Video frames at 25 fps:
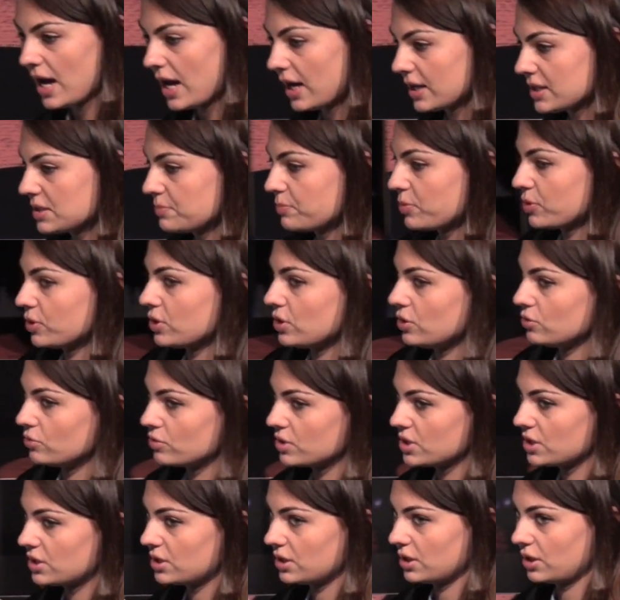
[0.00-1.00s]
has
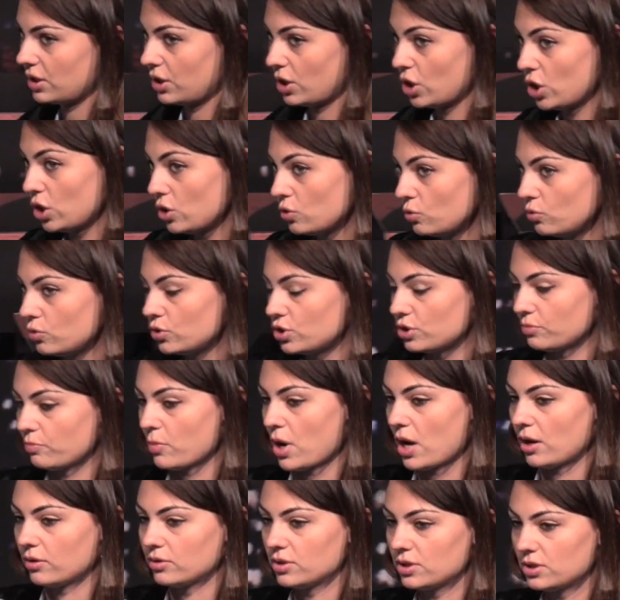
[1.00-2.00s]
produced huge
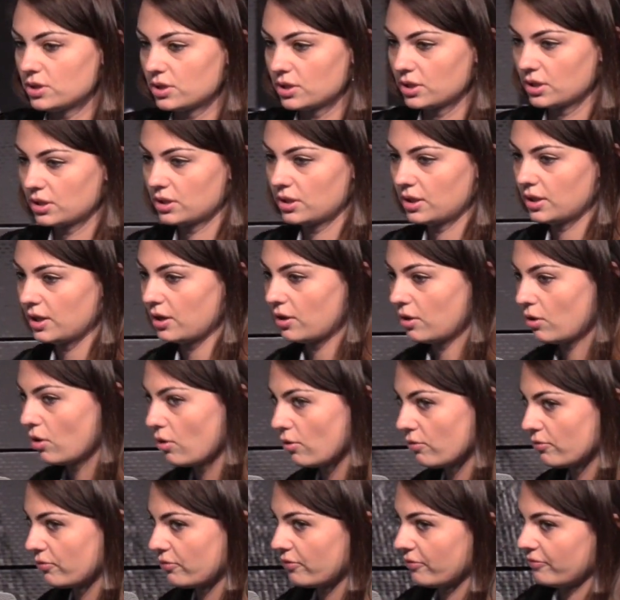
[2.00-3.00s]
amount
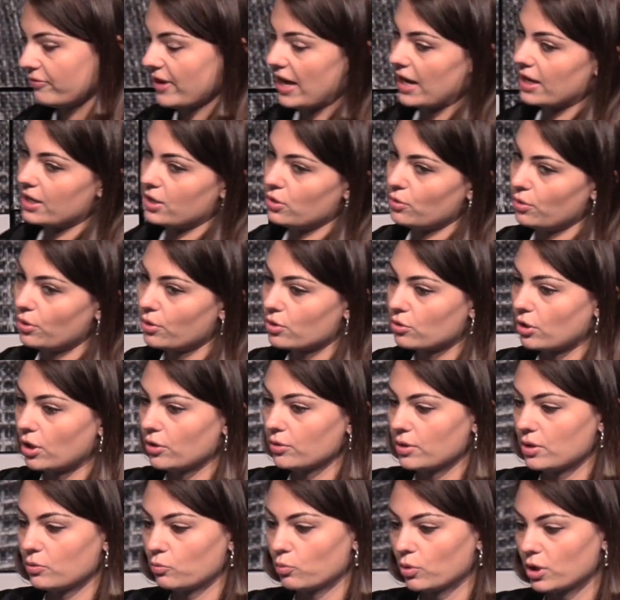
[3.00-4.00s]
of value
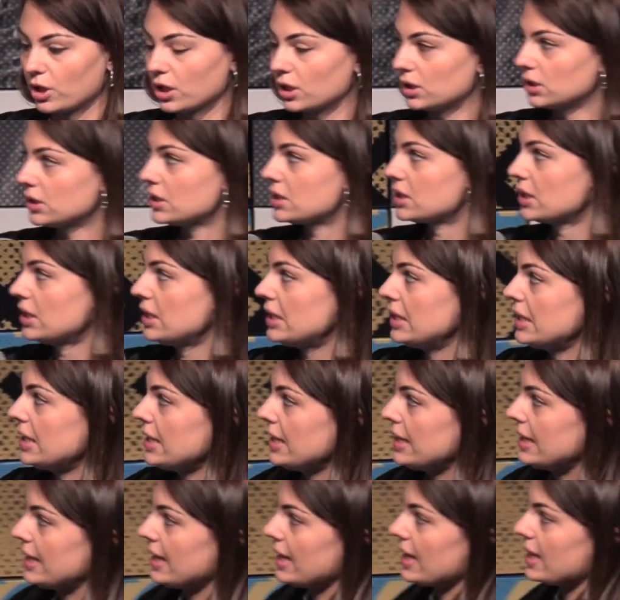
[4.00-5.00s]
throughout the world.
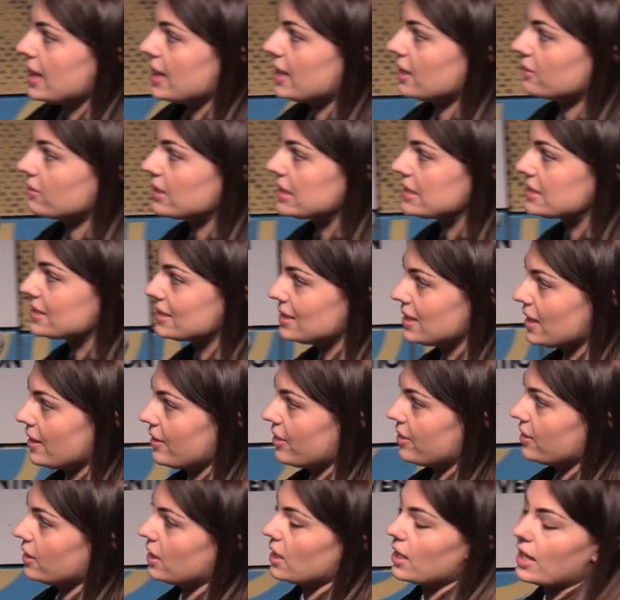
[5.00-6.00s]
There is
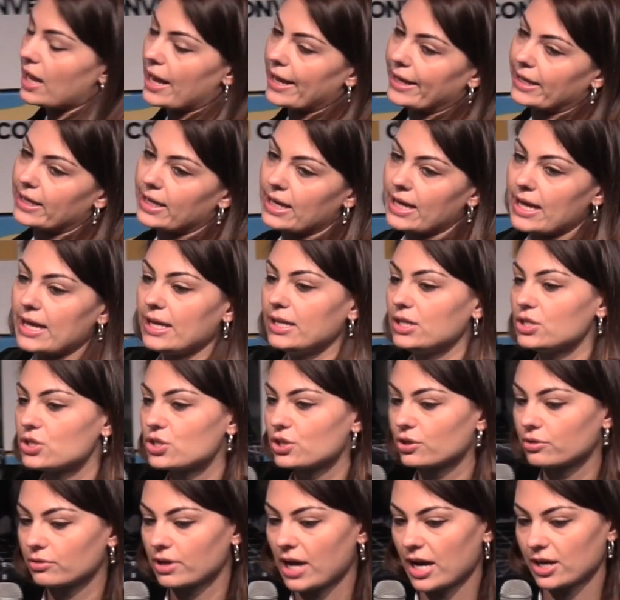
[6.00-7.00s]
nothing like
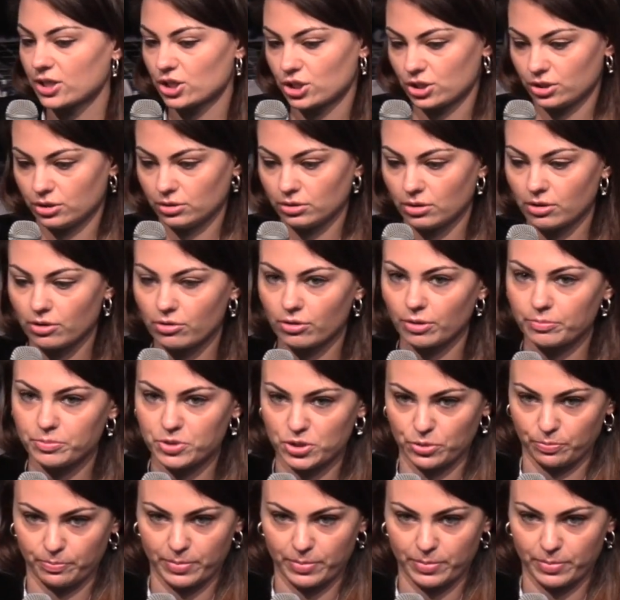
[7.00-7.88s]
international crypto